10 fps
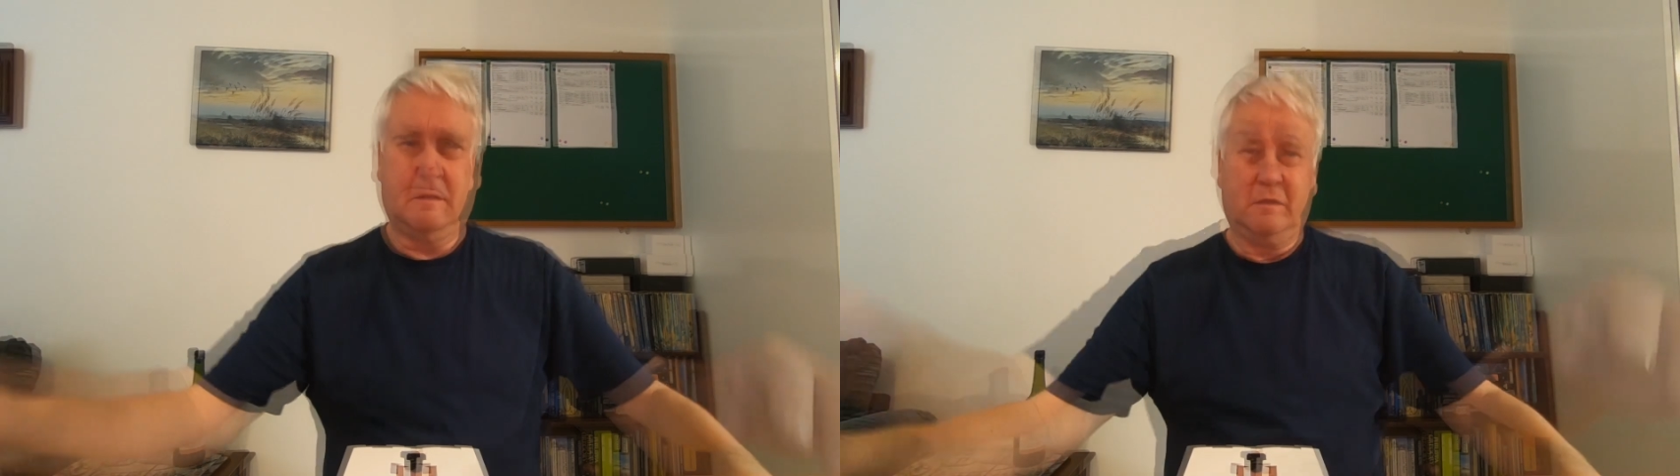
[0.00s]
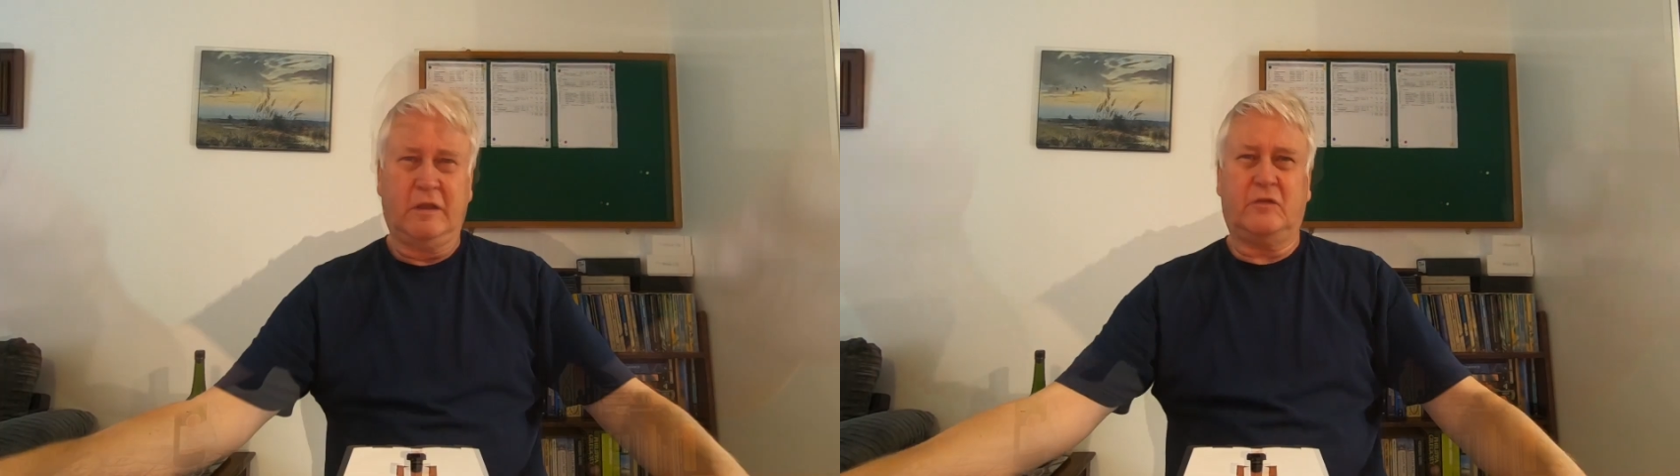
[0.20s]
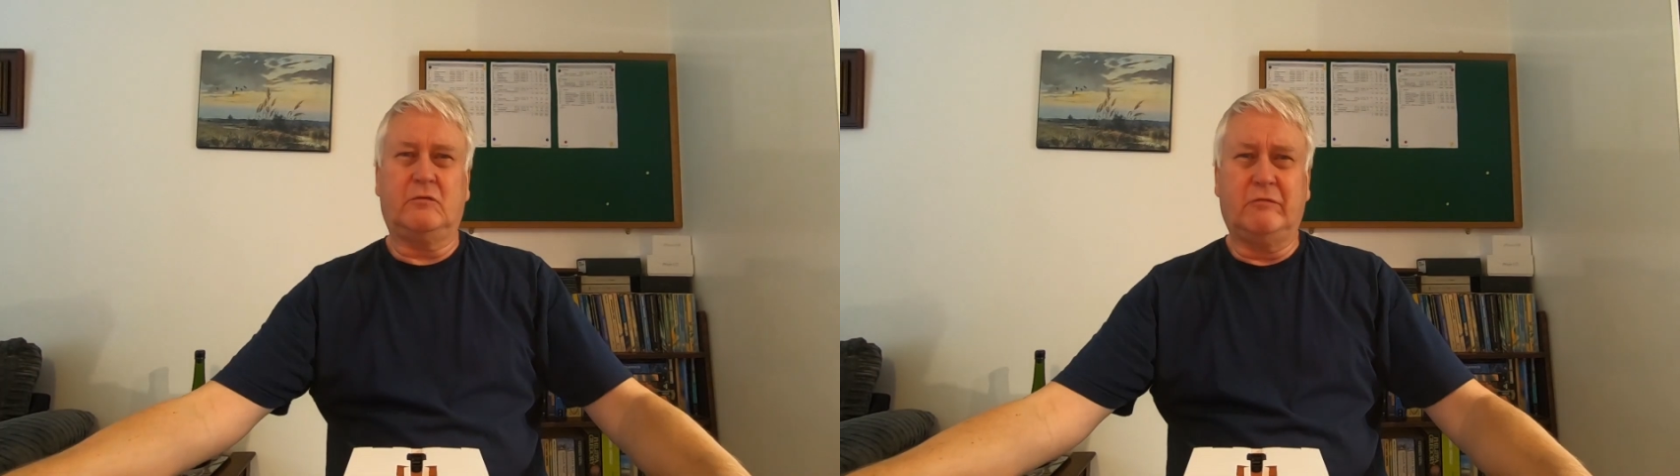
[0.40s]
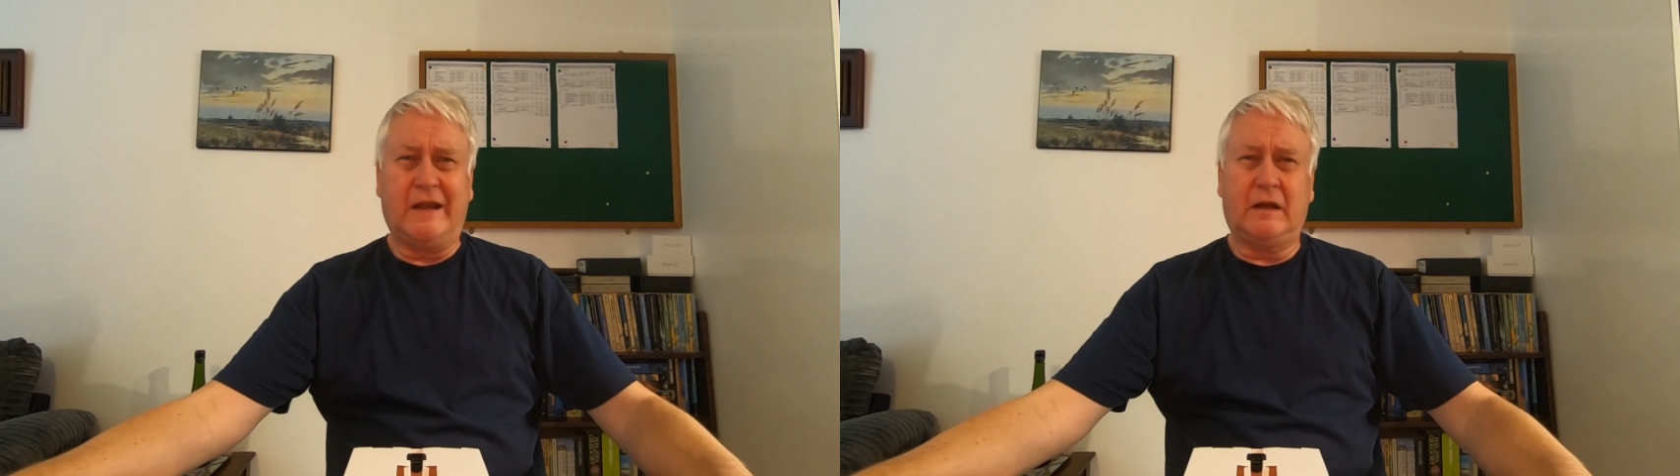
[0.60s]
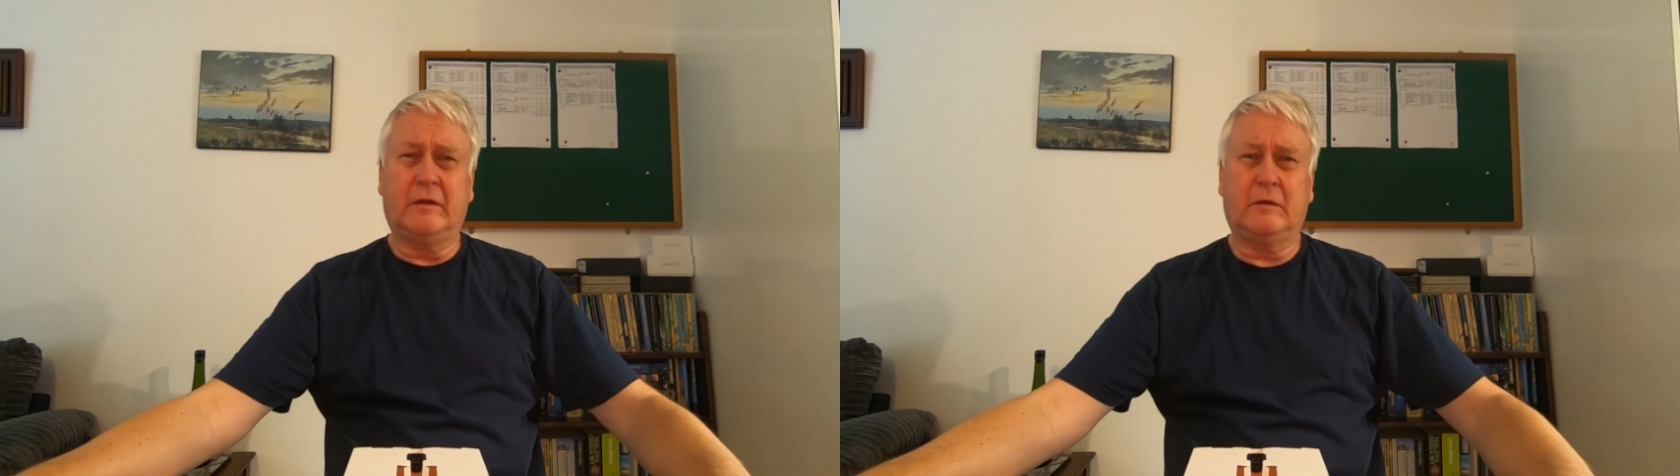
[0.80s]
And that's the
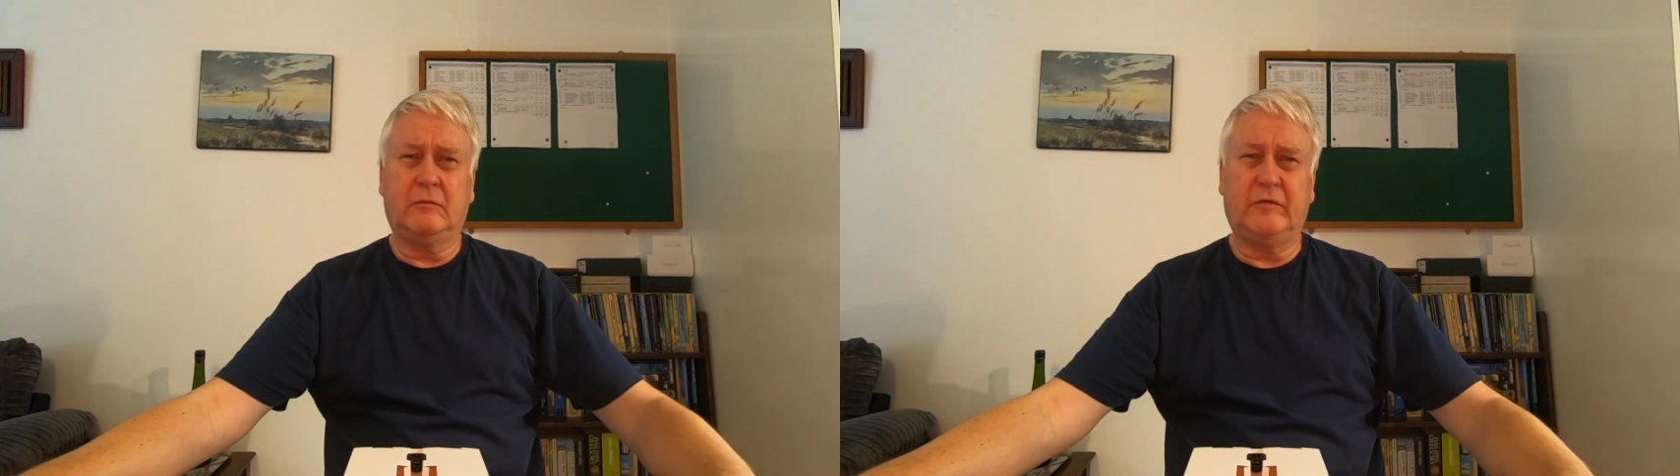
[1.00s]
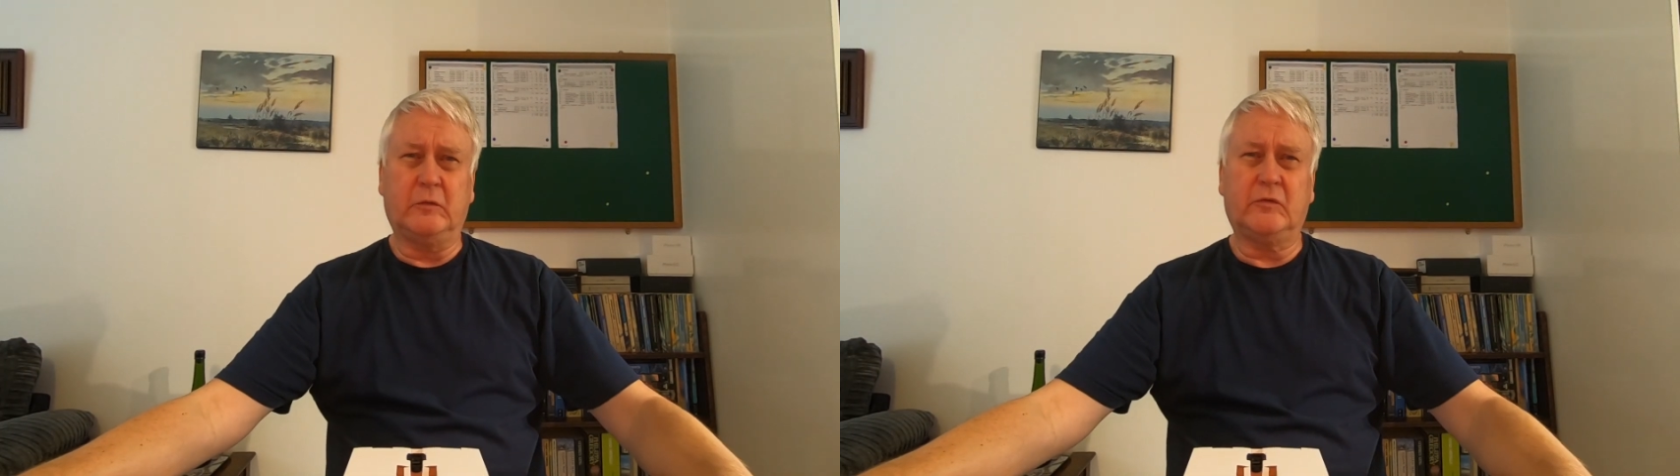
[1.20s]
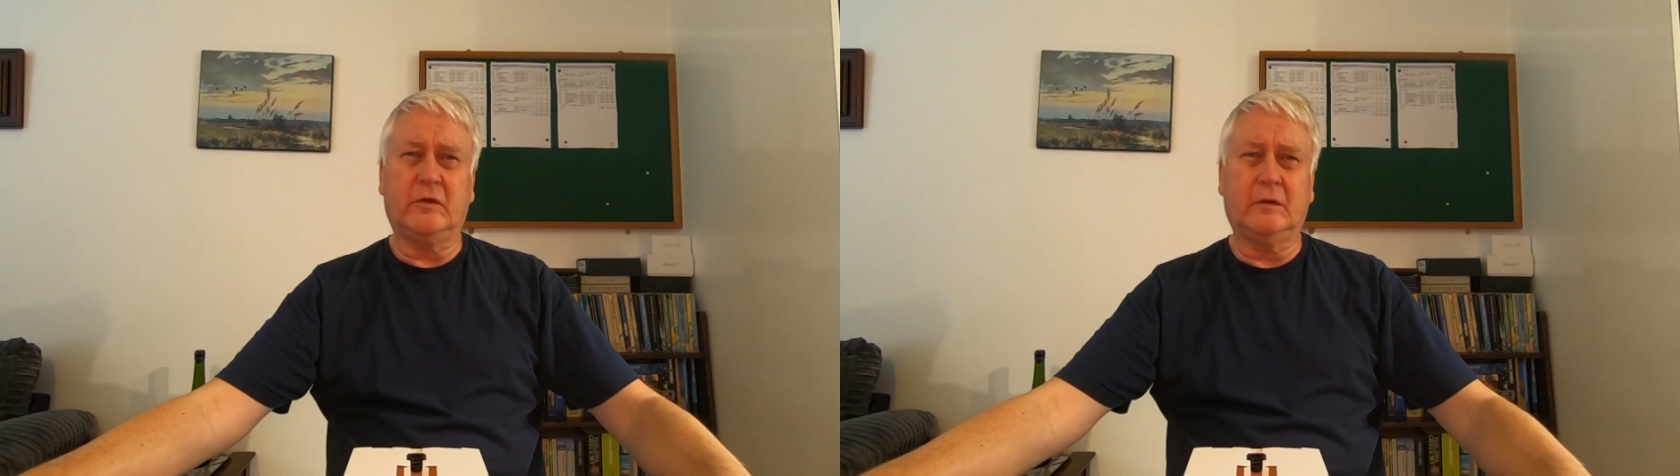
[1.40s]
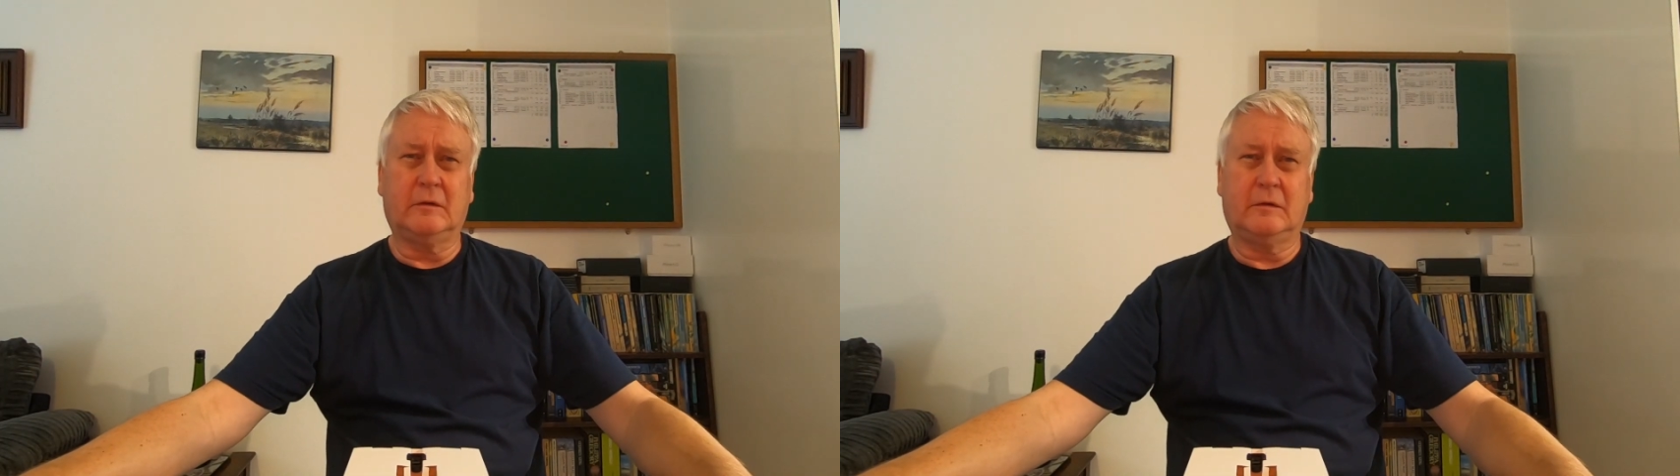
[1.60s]
red filter.